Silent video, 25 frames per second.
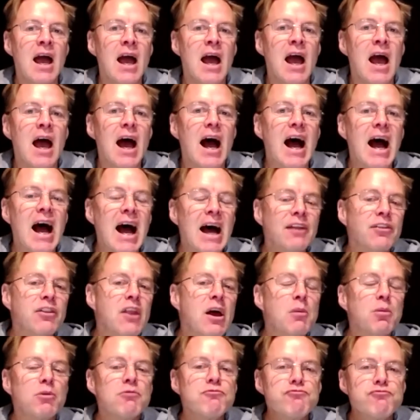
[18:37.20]
And there were
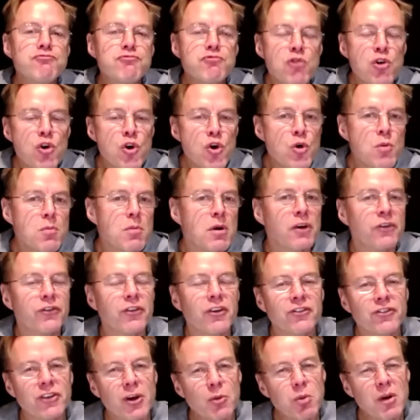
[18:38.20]
rumours that said,
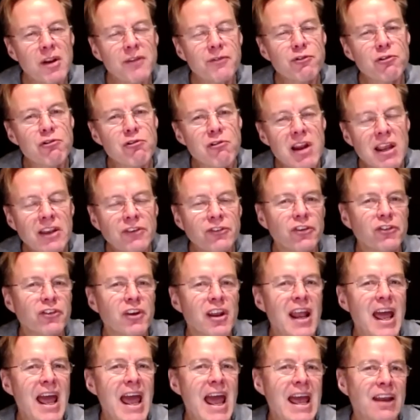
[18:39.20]
well, if Greece is going to
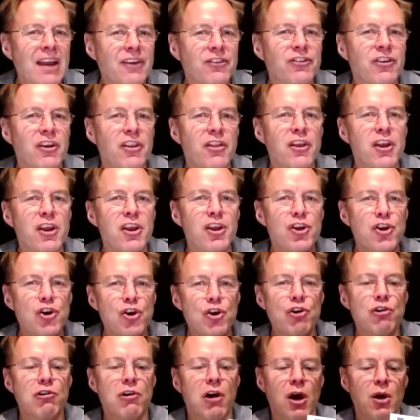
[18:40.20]
exit the
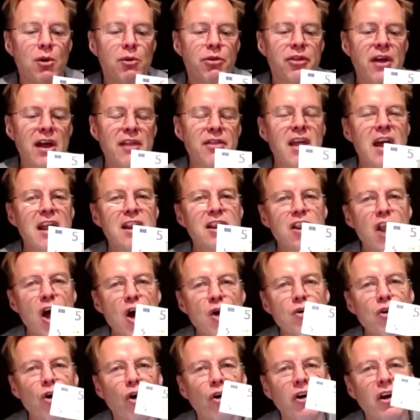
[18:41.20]
euro, then they're no
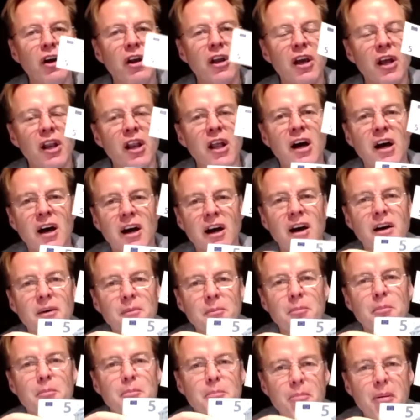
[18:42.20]
longer going to
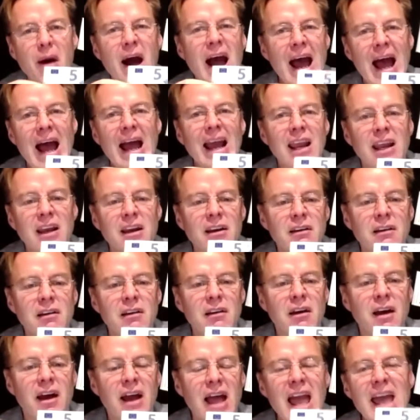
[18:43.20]
back
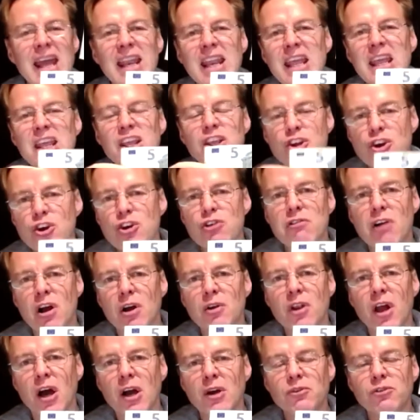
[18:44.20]
any euro
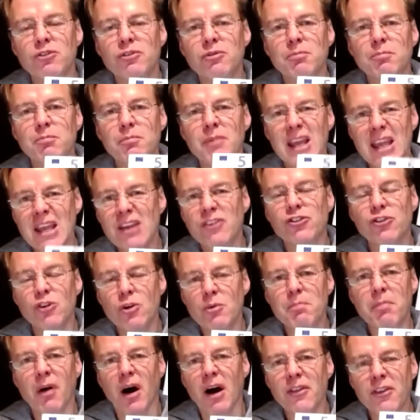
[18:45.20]
notes issued by
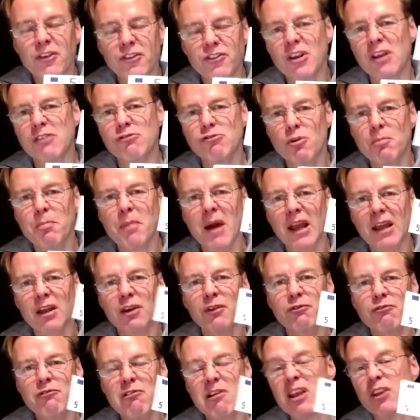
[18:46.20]
the Central Bank of
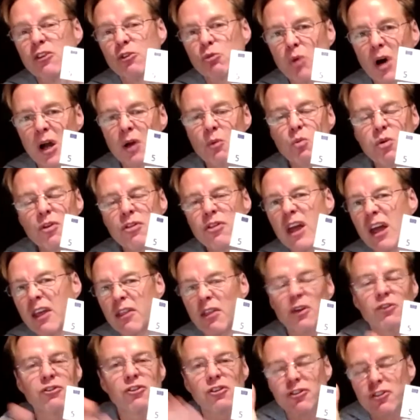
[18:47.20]
Greece. Why would they? They'll
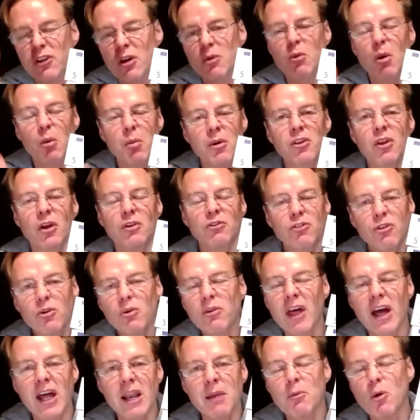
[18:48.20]
just say, well, we don't do that
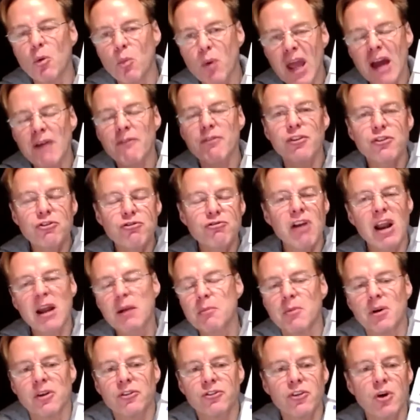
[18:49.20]
anymore. We have the drachma.
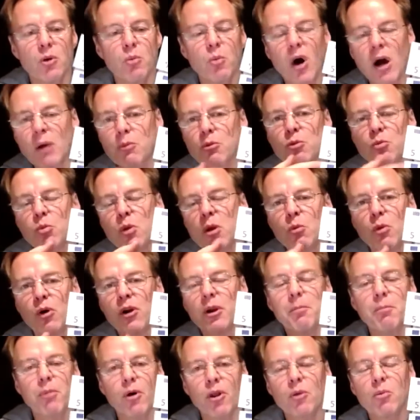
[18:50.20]
So why would we want to
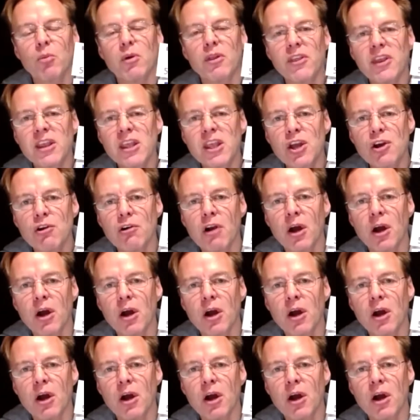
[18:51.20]
bother with the euro?